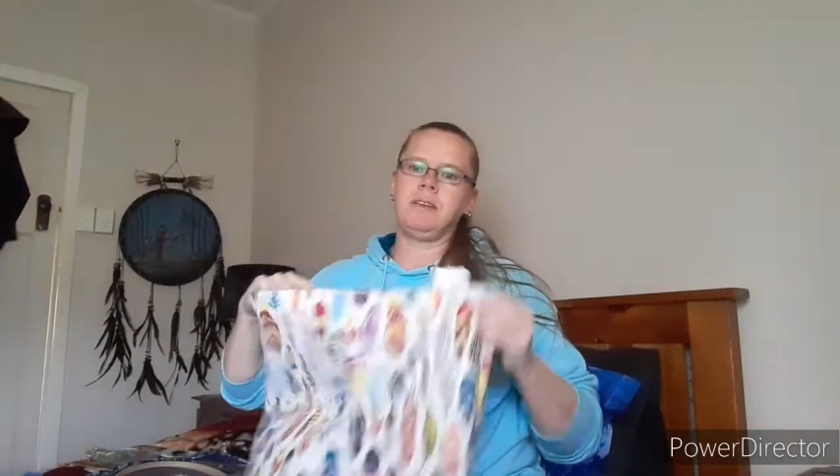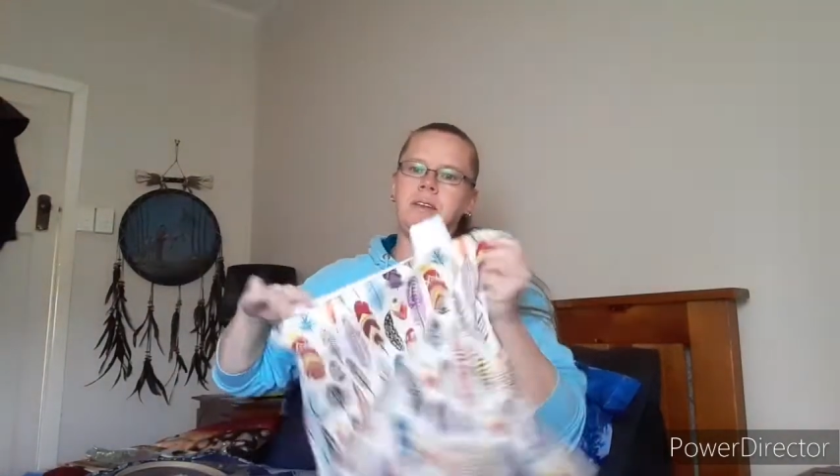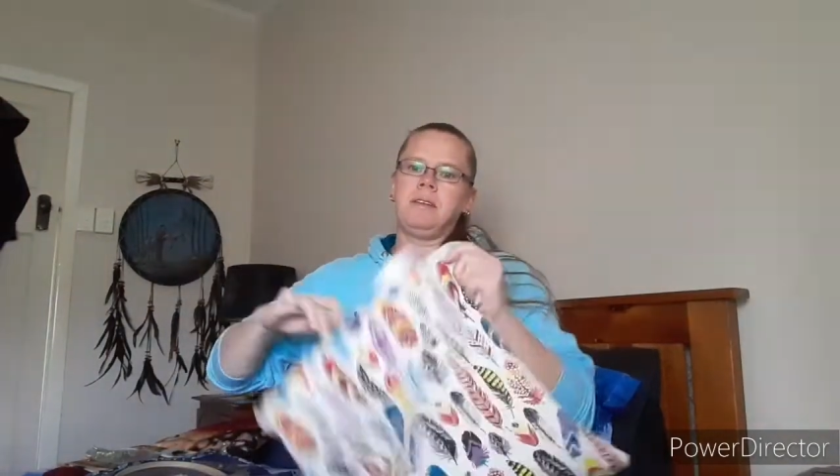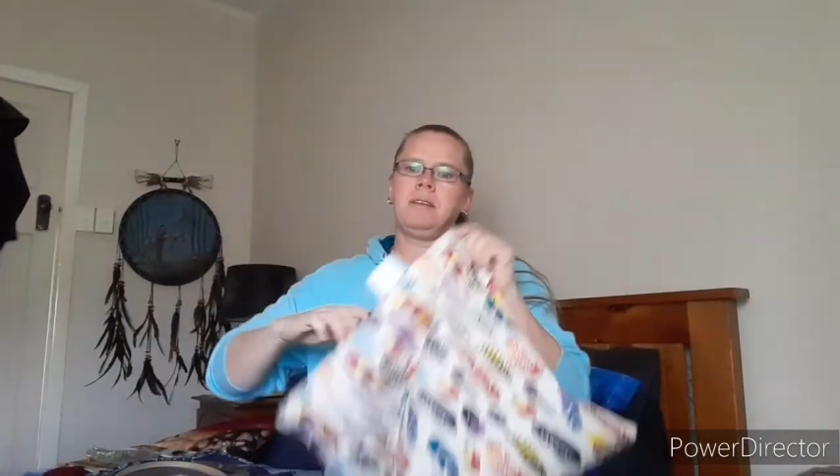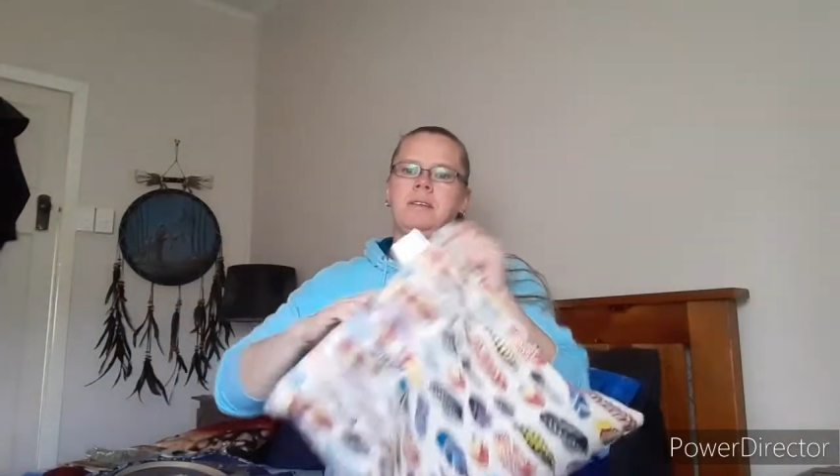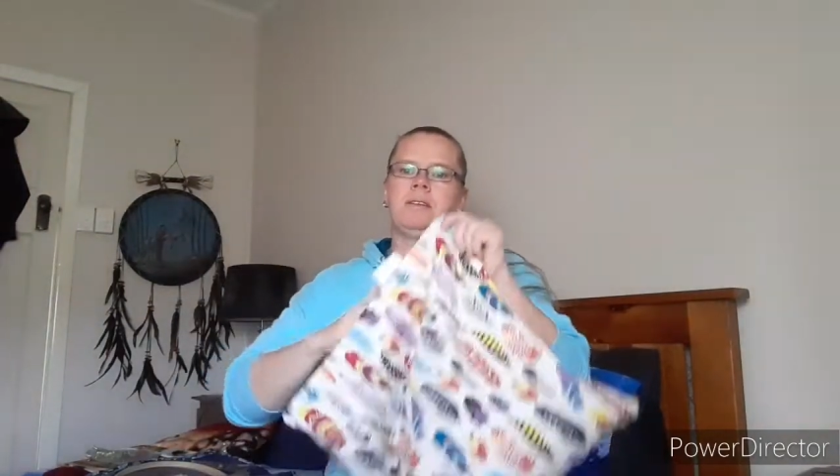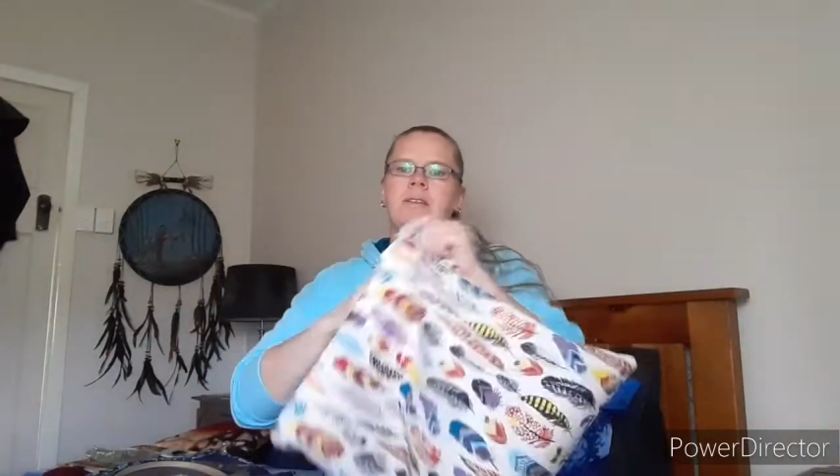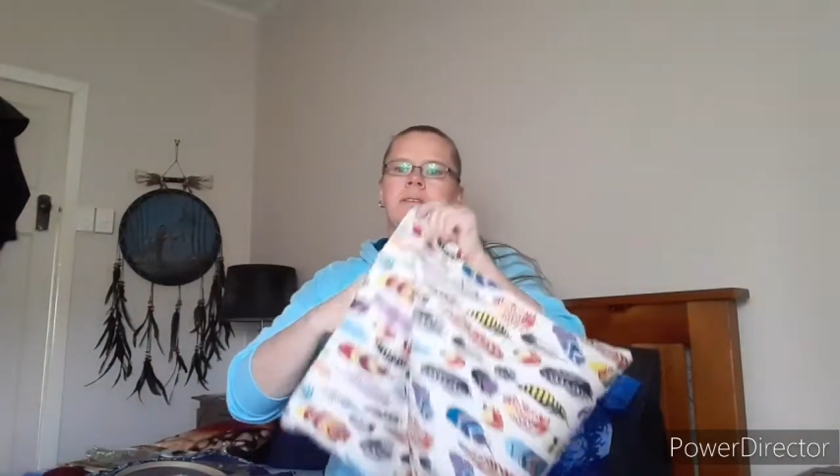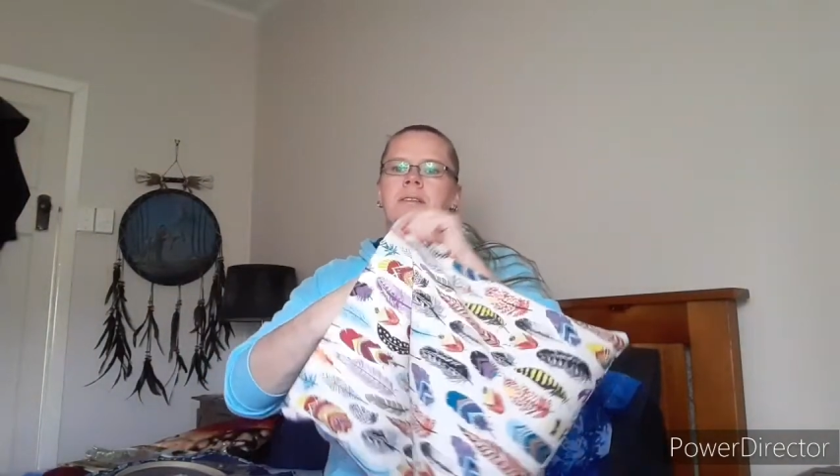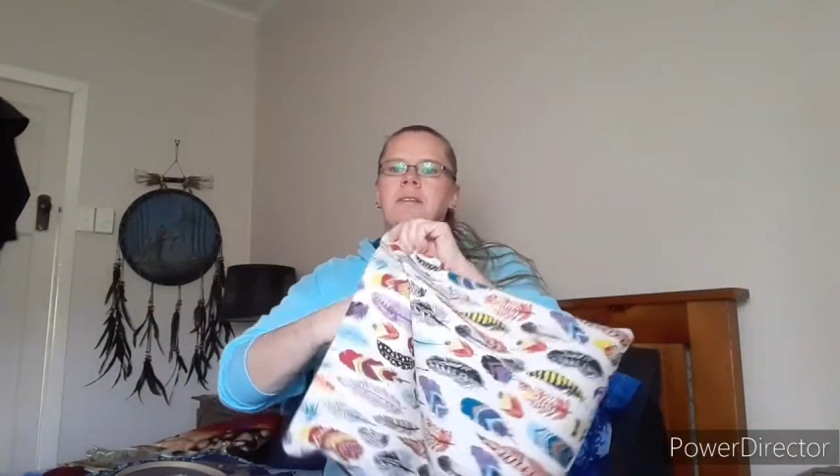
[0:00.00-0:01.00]
in
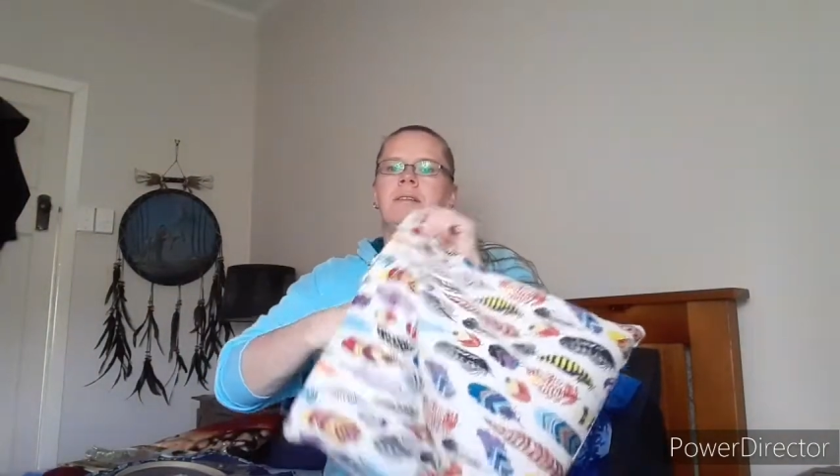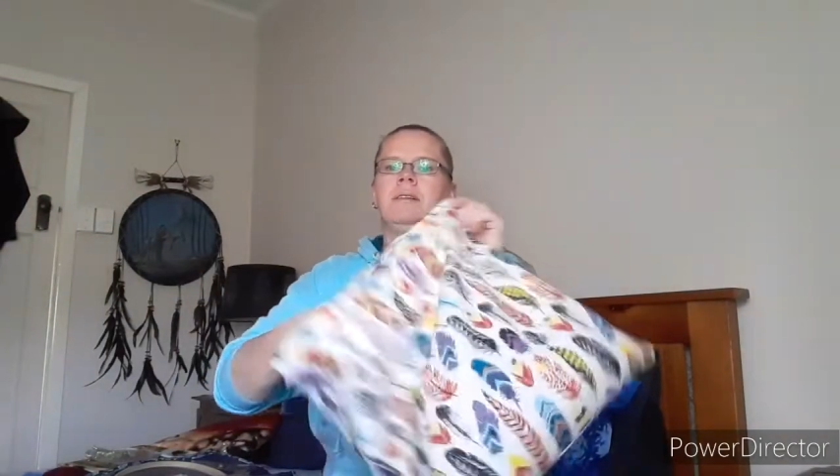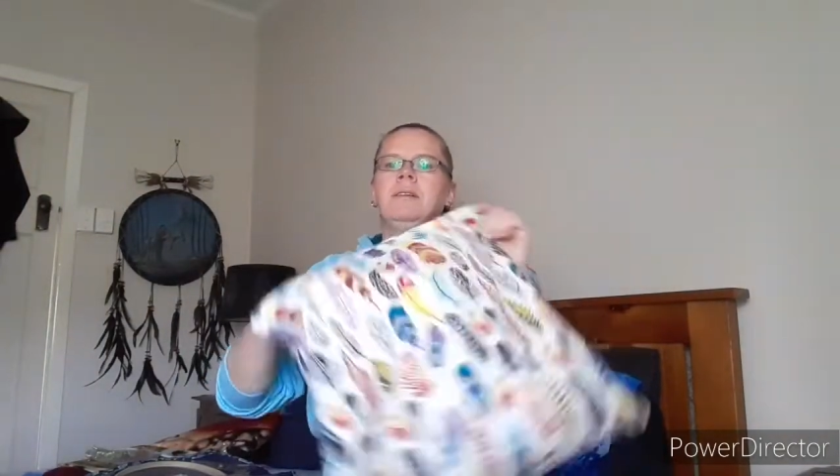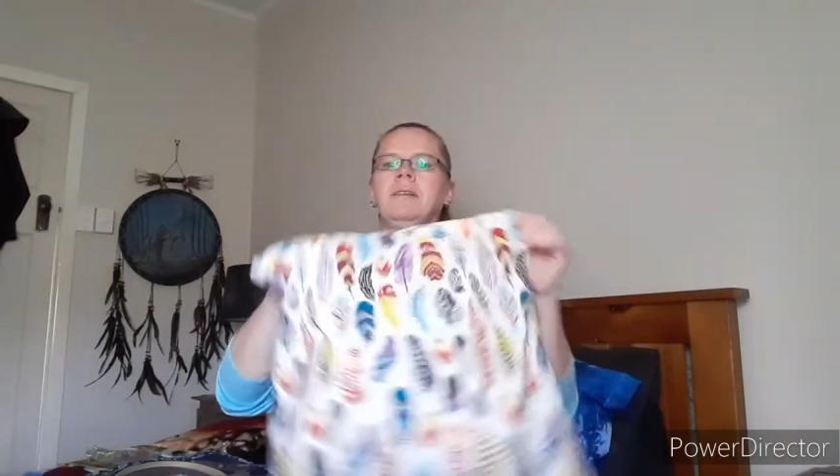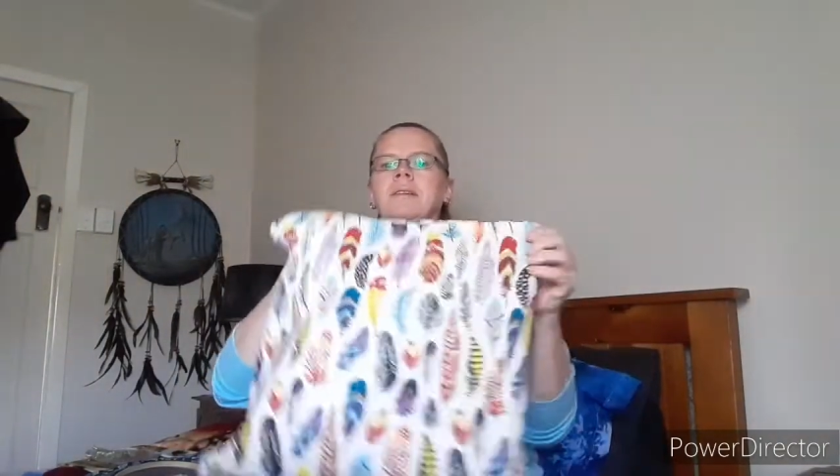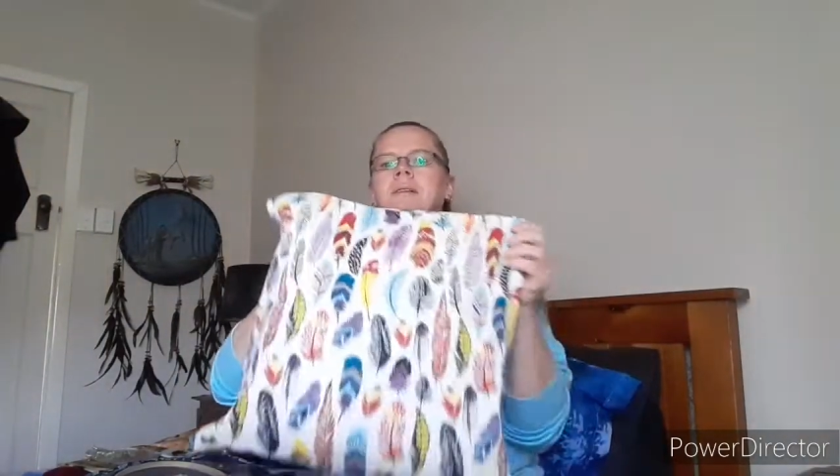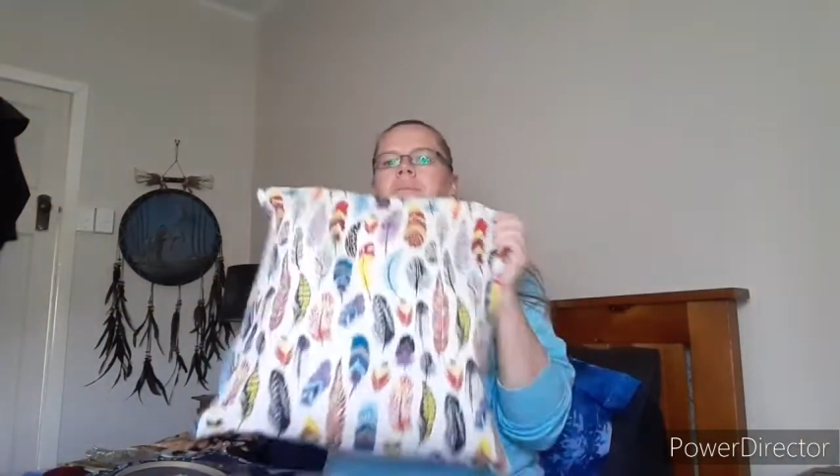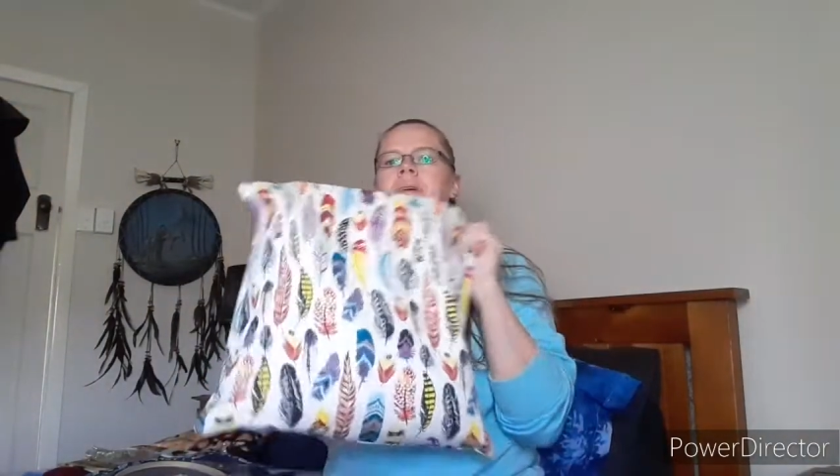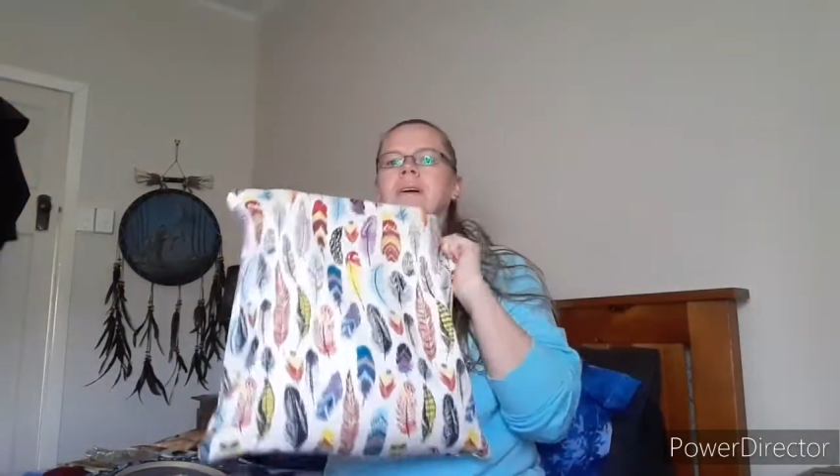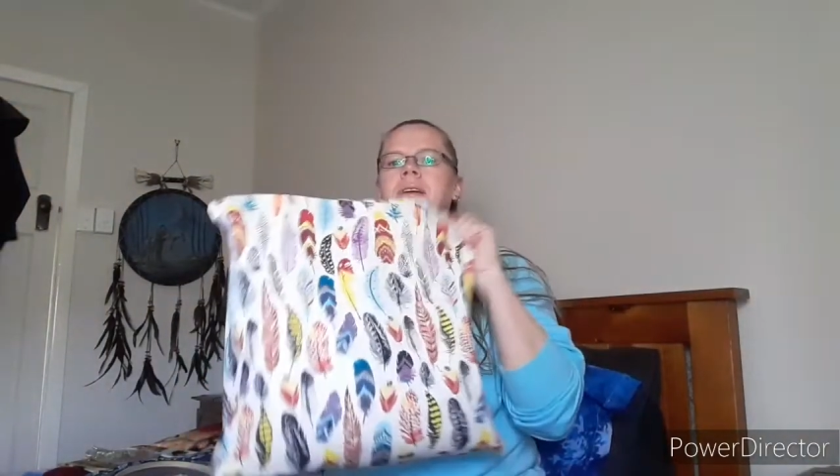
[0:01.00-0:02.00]

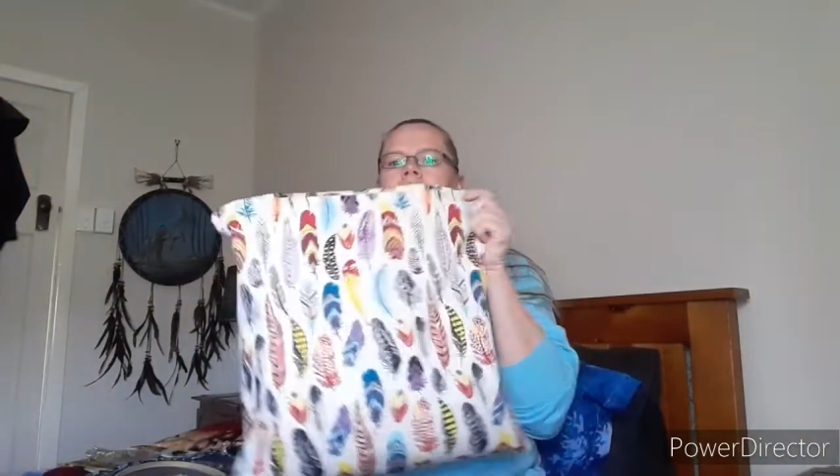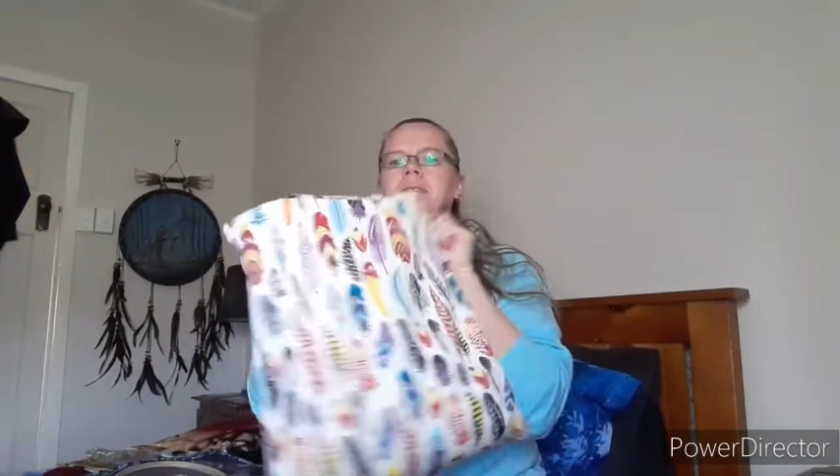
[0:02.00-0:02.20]
my